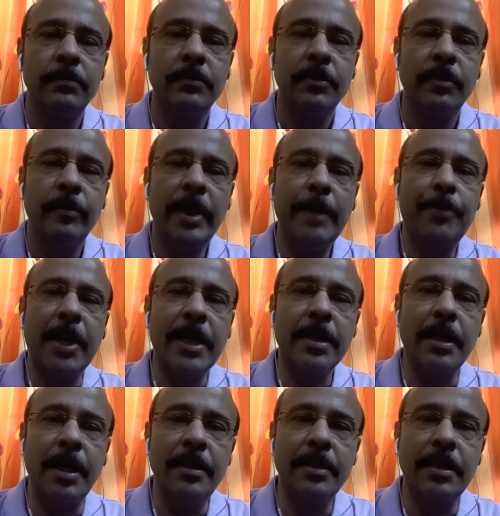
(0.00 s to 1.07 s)
We find
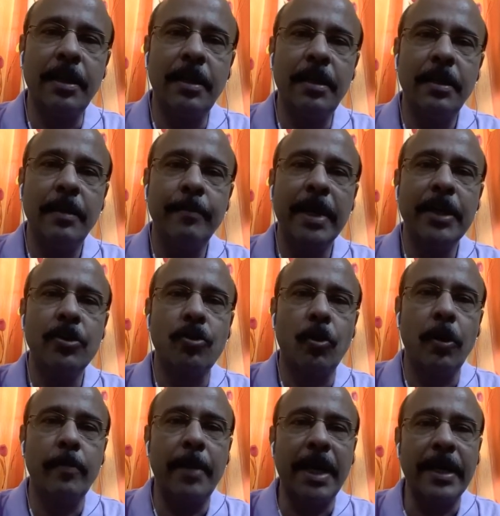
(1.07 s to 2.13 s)
Antar being told
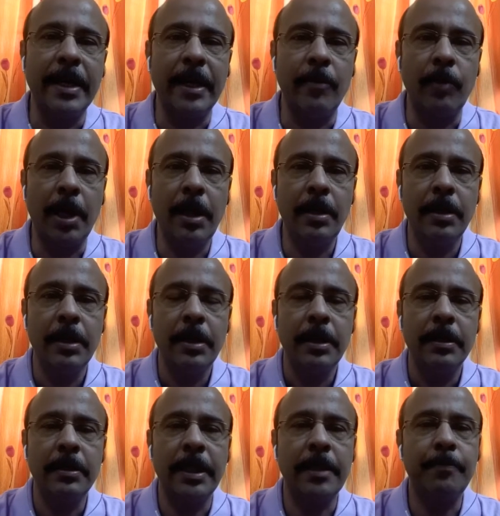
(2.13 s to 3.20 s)
by Eva
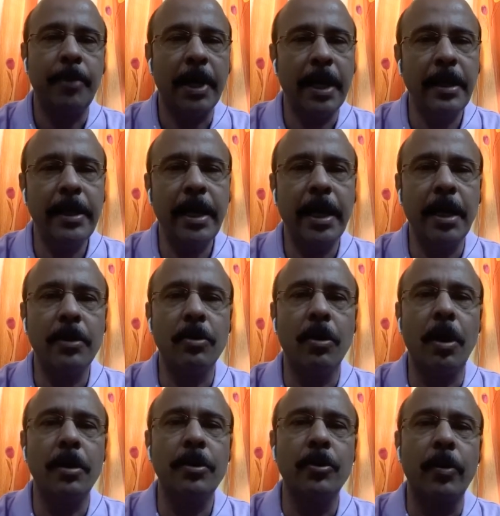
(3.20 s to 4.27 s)
that Parley had
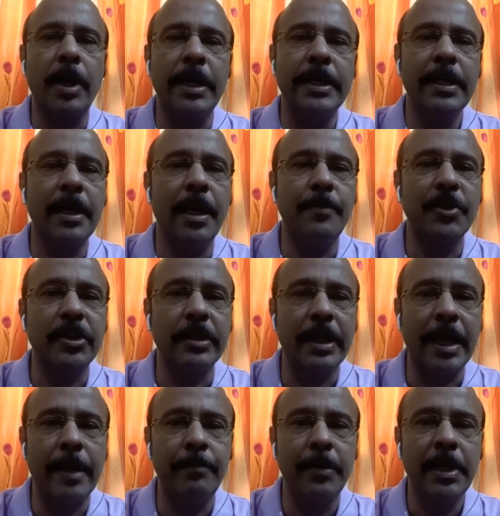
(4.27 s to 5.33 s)
gone to Cunningham's
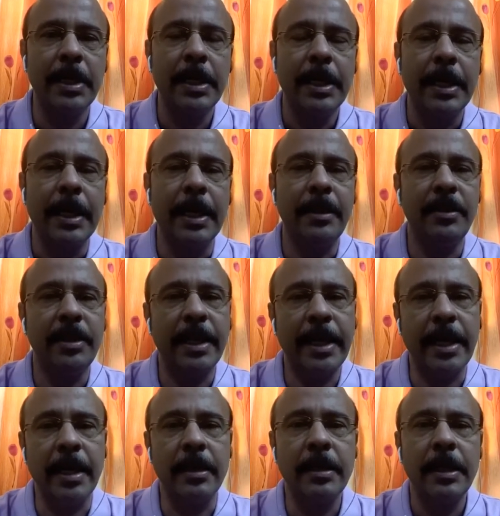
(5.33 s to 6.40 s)
lab and
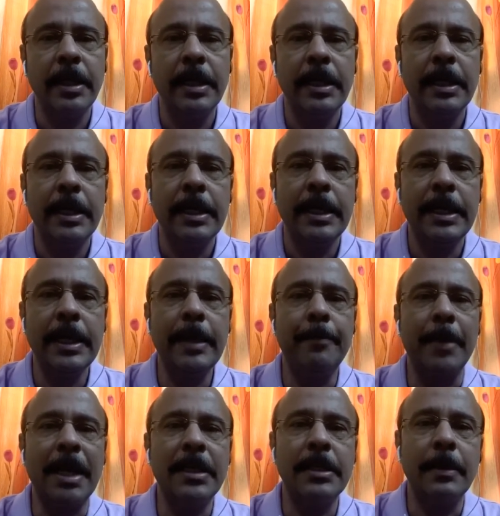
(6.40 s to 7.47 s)
there he
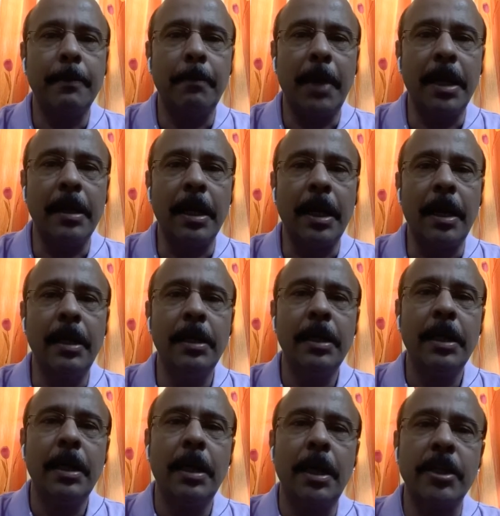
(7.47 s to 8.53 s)
met Mangala,
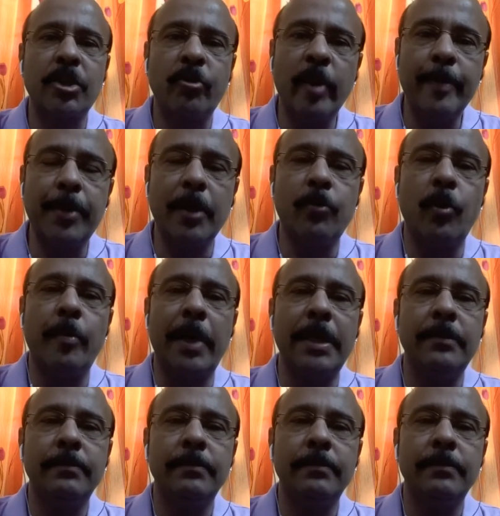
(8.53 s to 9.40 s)
a sweeper woman.